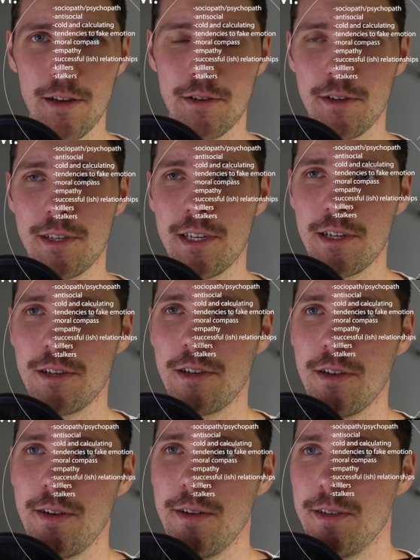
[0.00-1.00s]
interesting
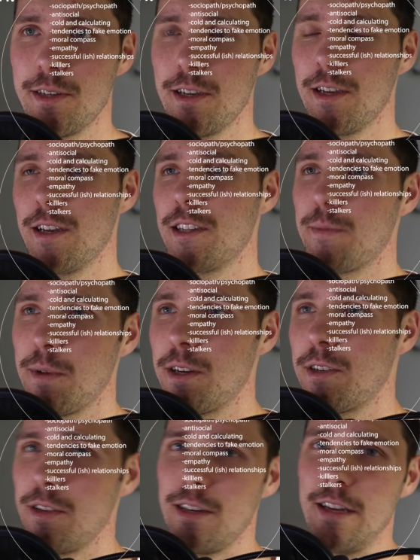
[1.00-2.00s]
shows,
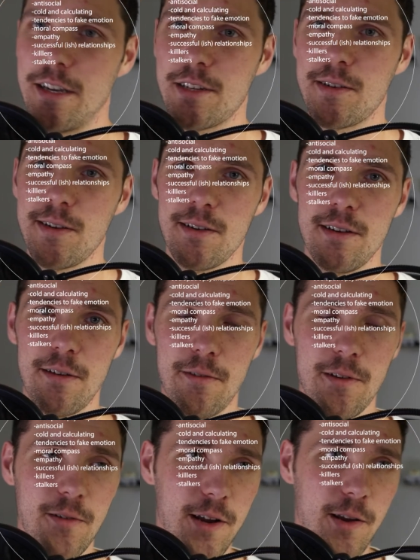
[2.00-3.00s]
especially Dexter. I would
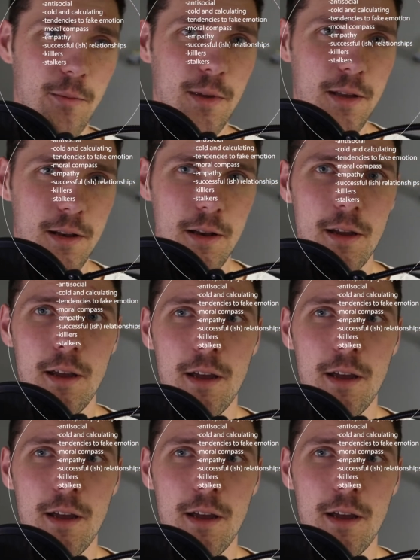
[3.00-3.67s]
definitely recommend.